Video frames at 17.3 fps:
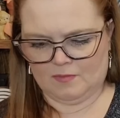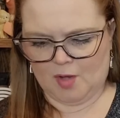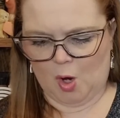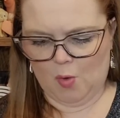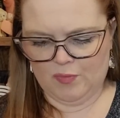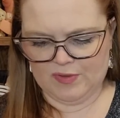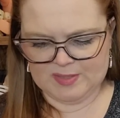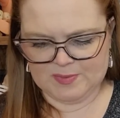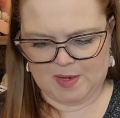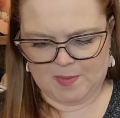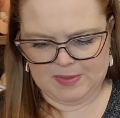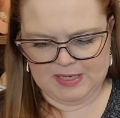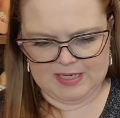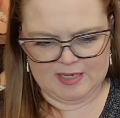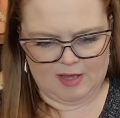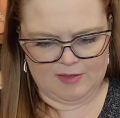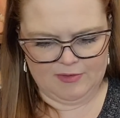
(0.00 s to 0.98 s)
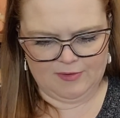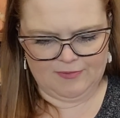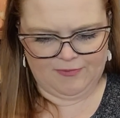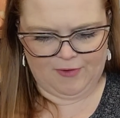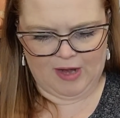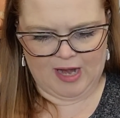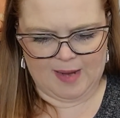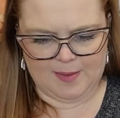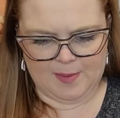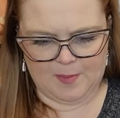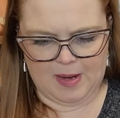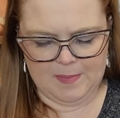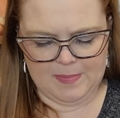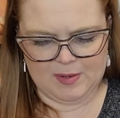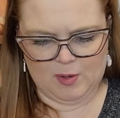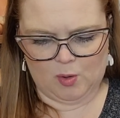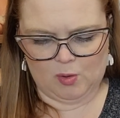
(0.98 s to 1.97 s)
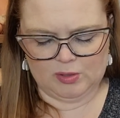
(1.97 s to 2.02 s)
Oh, this might be another frame. It might
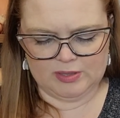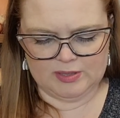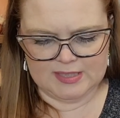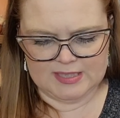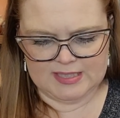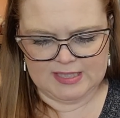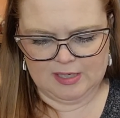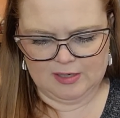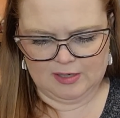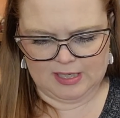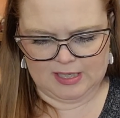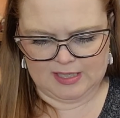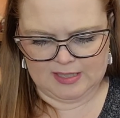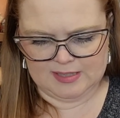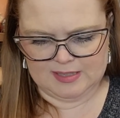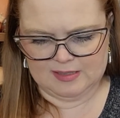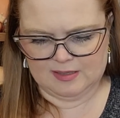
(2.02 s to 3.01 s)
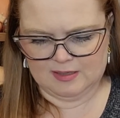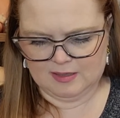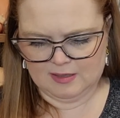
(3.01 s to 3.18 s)
be a whole little series.